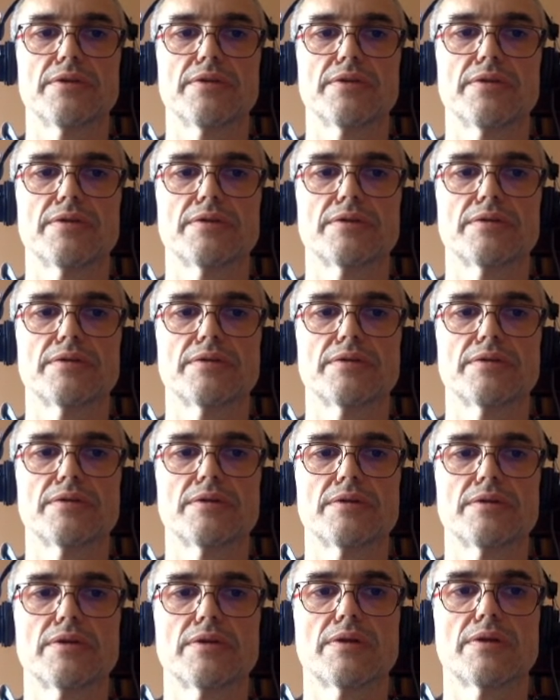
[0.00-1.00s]

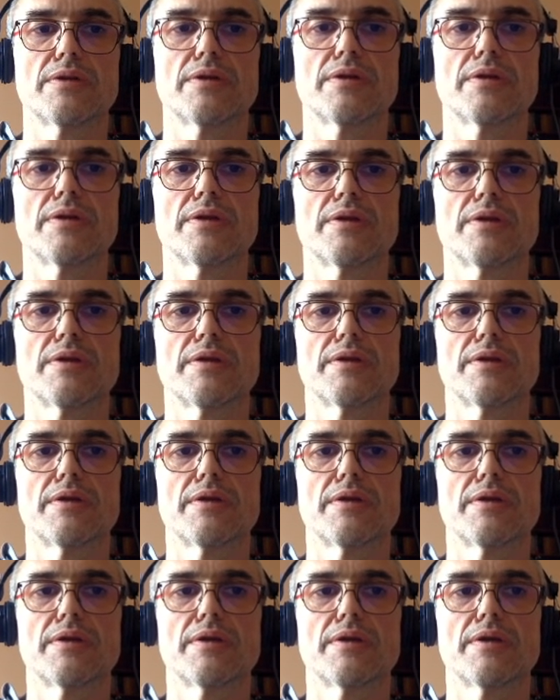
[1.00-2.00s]

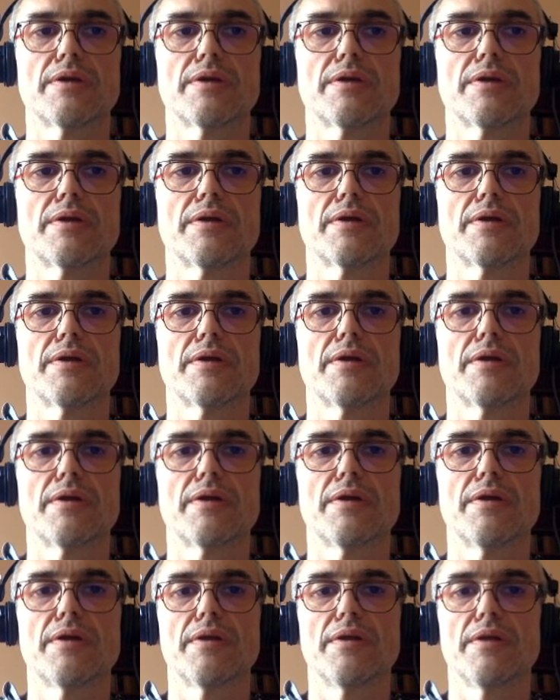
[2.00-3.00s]

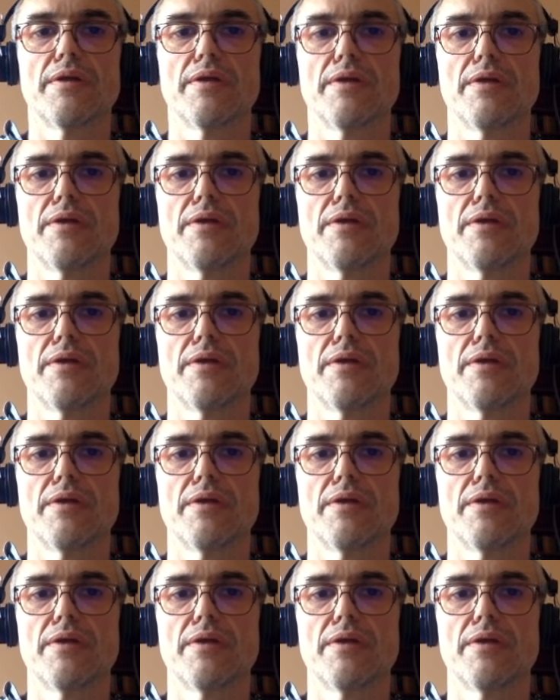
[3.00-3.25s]
[no speech]